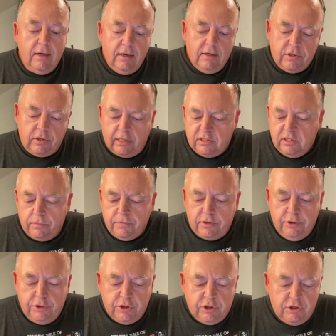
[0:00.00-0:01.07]
So that's something
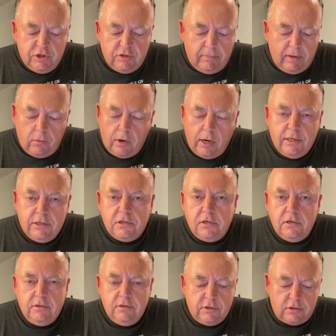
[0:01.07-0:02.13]
you should just memorize.
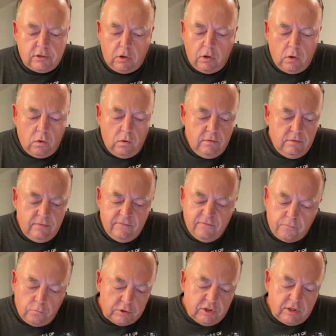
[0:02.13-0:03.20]
So
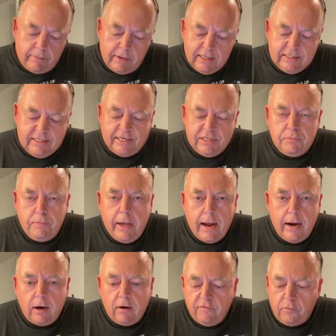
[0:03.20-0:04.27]
when somebody says
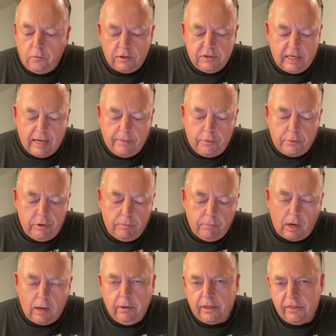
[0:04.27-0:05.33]
pair, for example, you
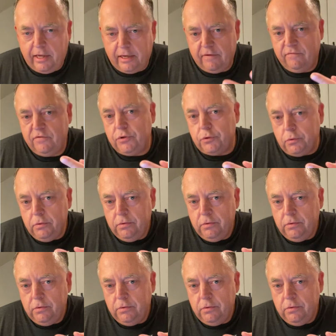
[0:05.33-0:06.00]
probably think of 2.